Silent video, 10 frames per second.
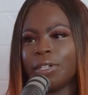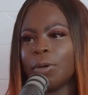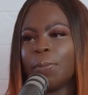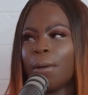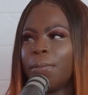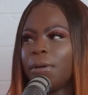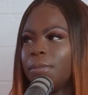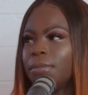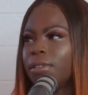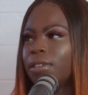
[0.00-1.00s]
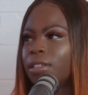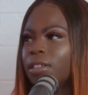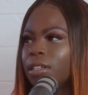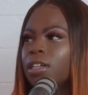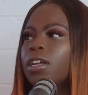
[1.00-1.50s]
They'll okay, so up. So you on
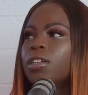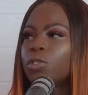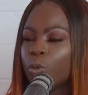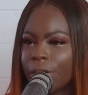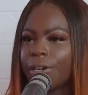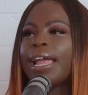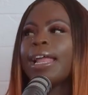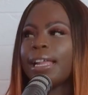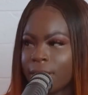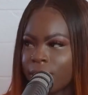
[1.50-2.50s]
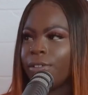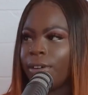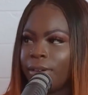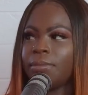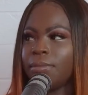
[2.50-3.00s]
Facebook and Twitter. Twitter well. and
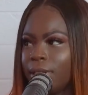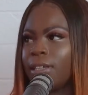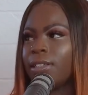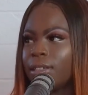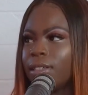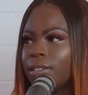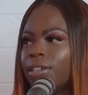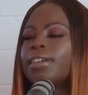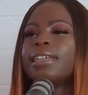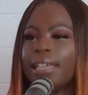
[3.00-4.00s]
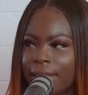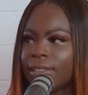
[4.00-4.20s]
Instagram. Awesome. DAE the Dancer. Yeah.